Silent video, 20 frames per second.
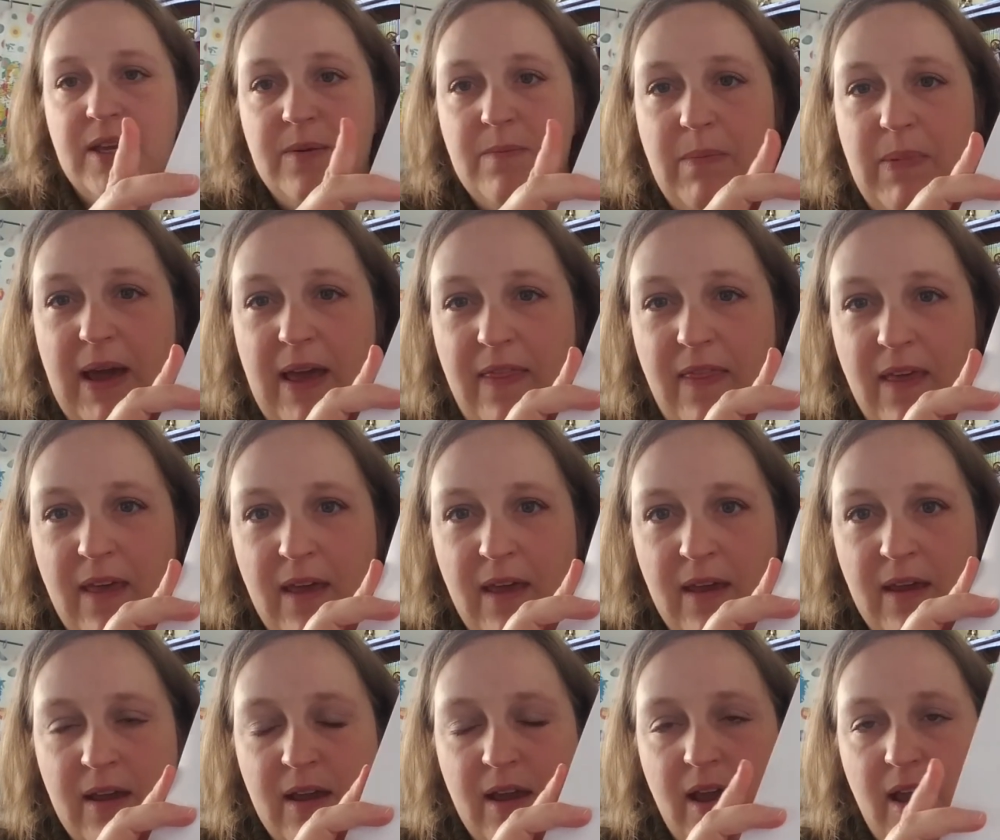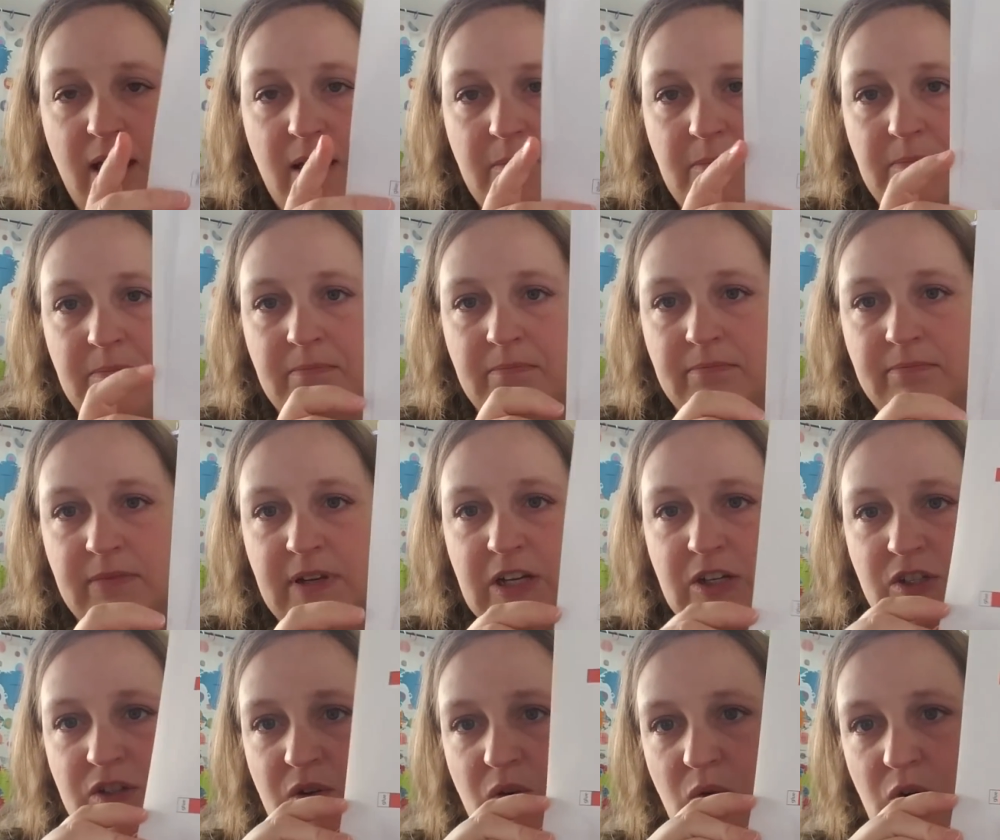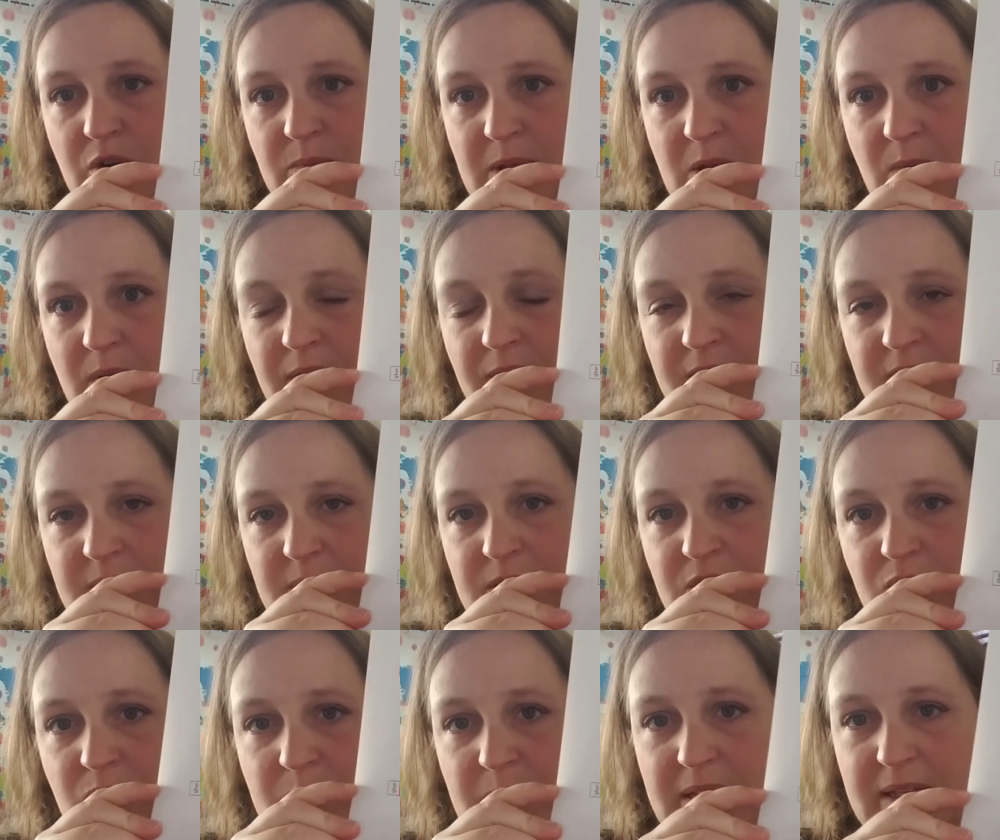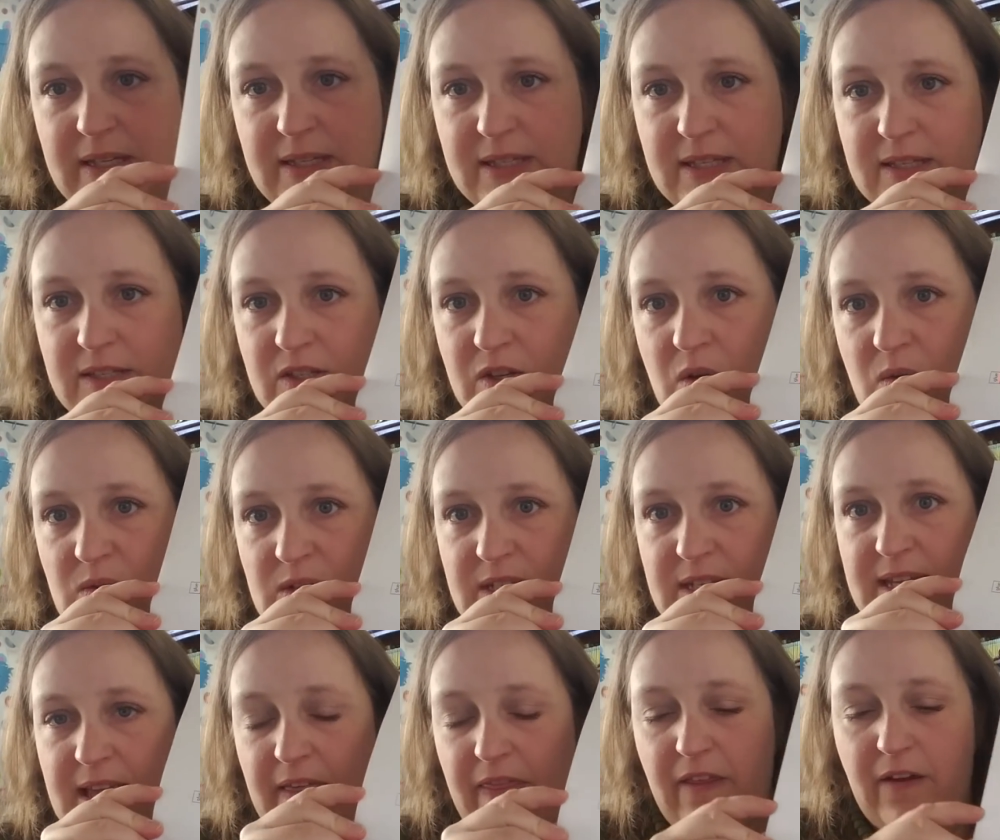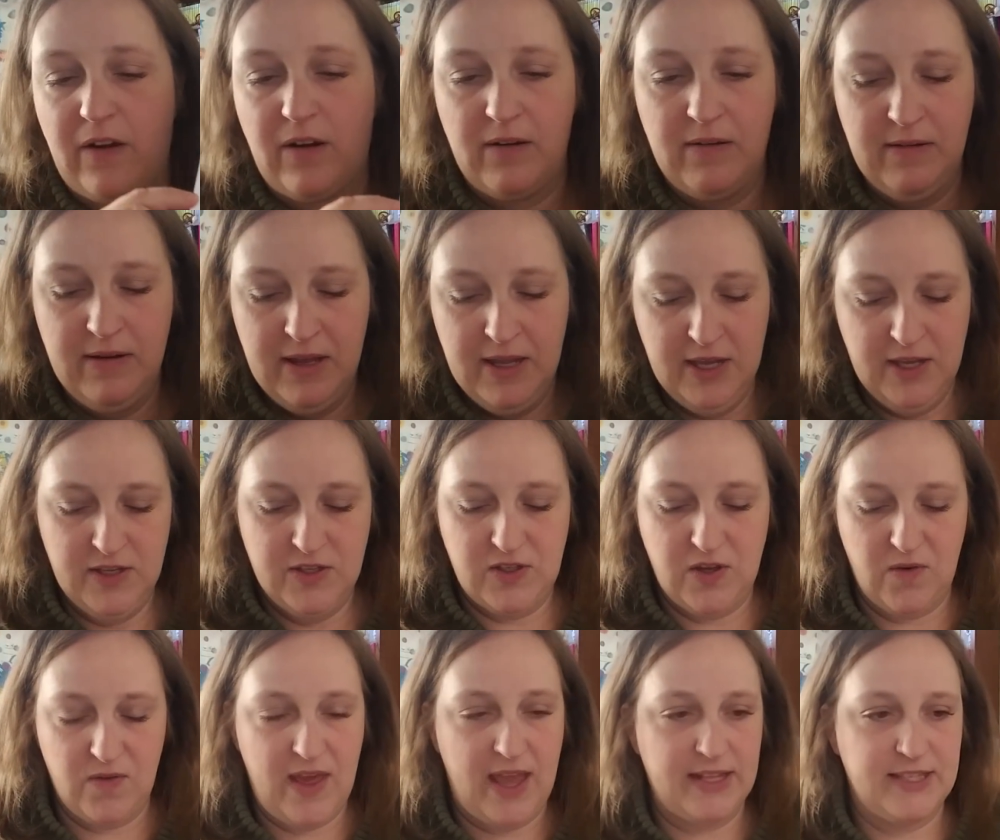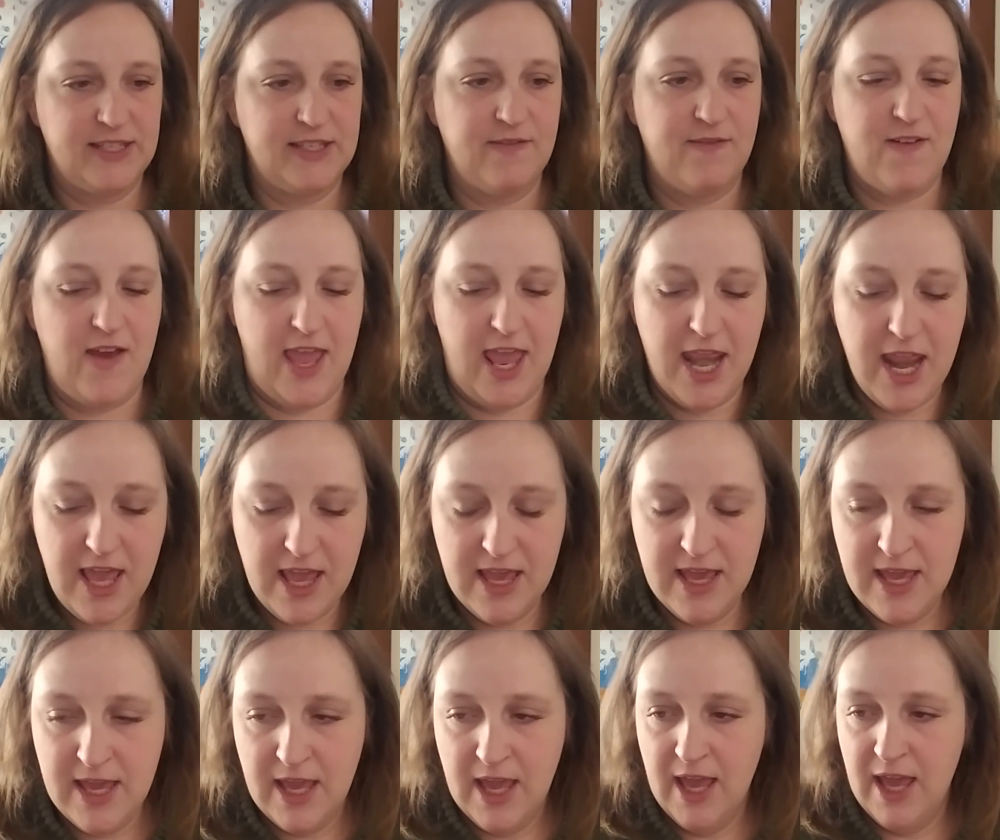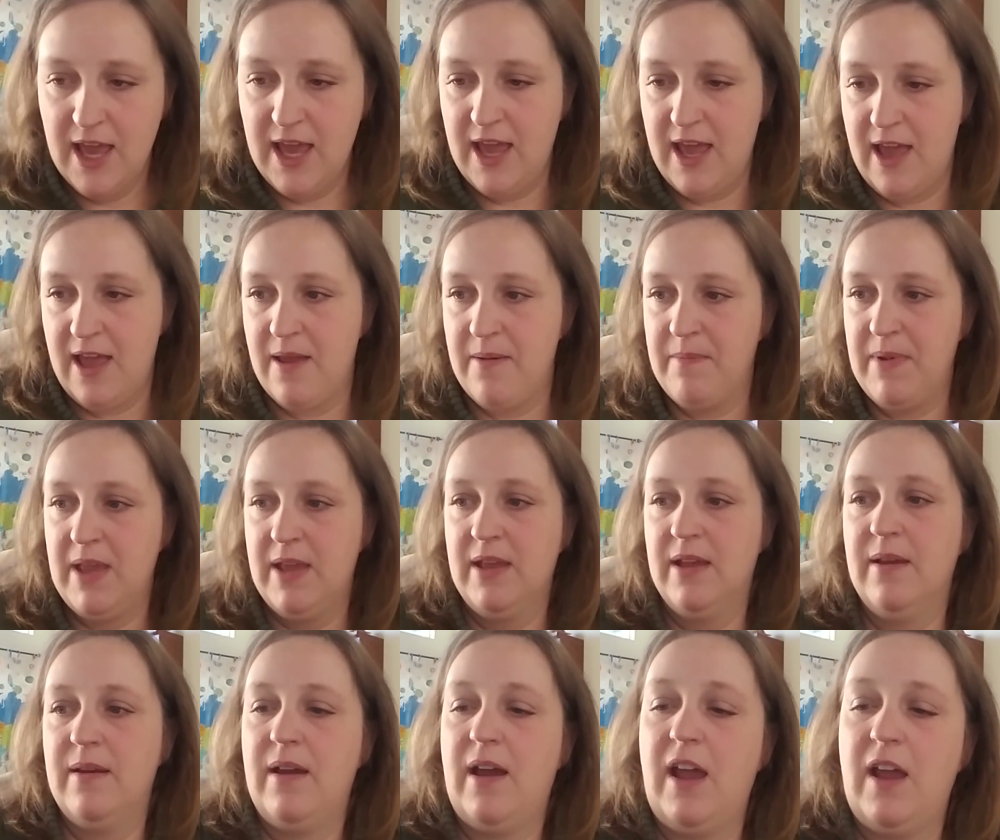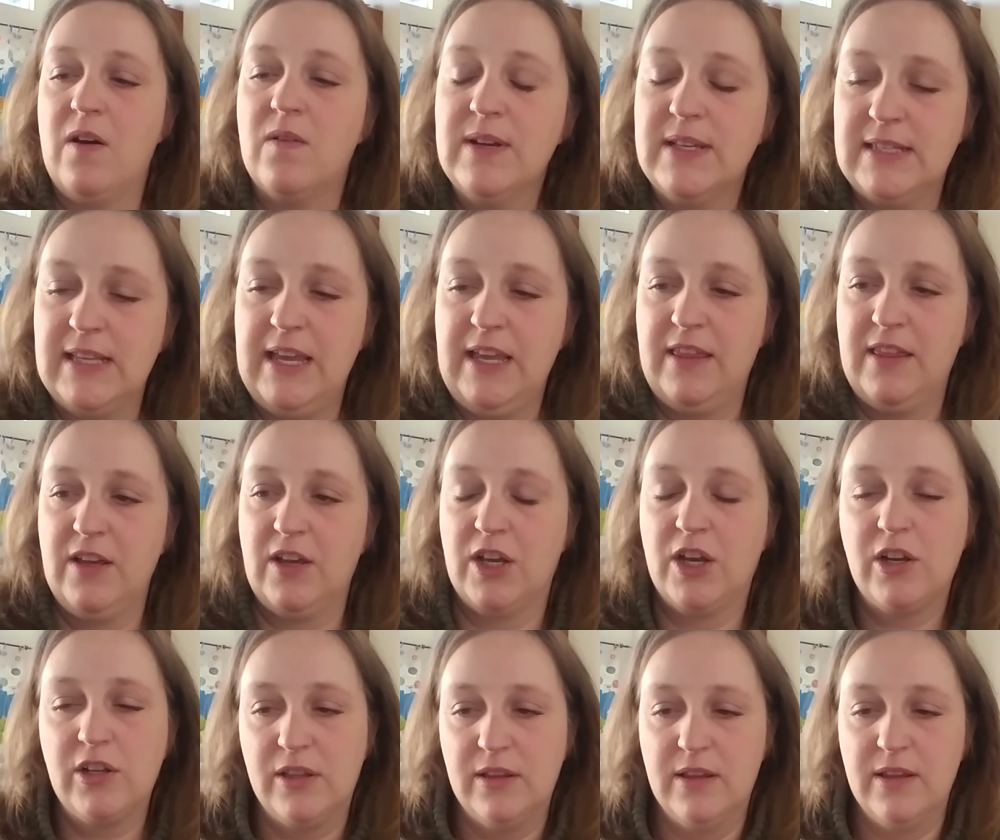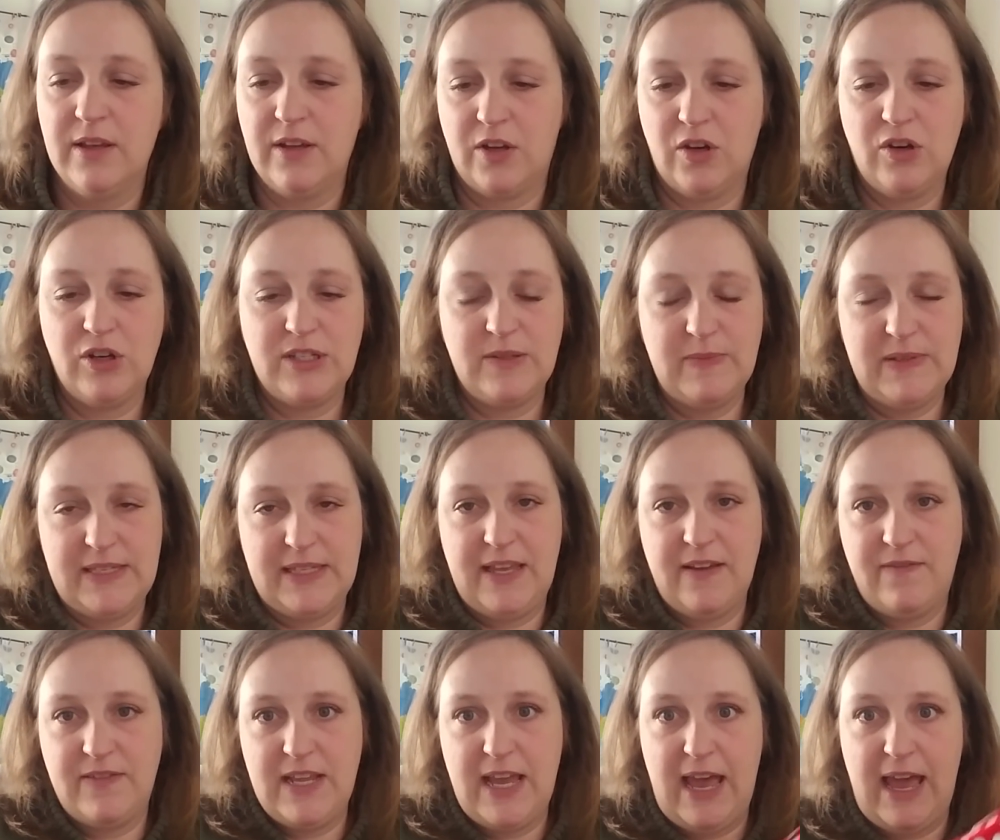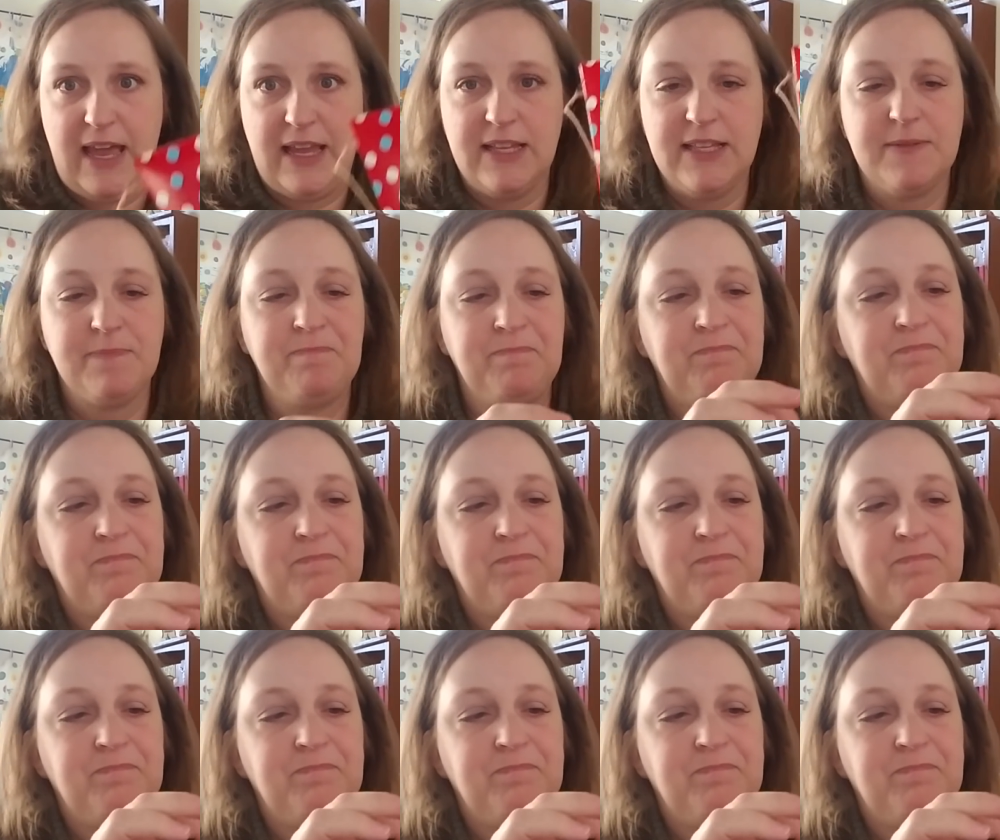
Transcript: but um, here's the ornament one. These two pieces go together. So that's fun. Um, I always like the, the Christmas gift tags.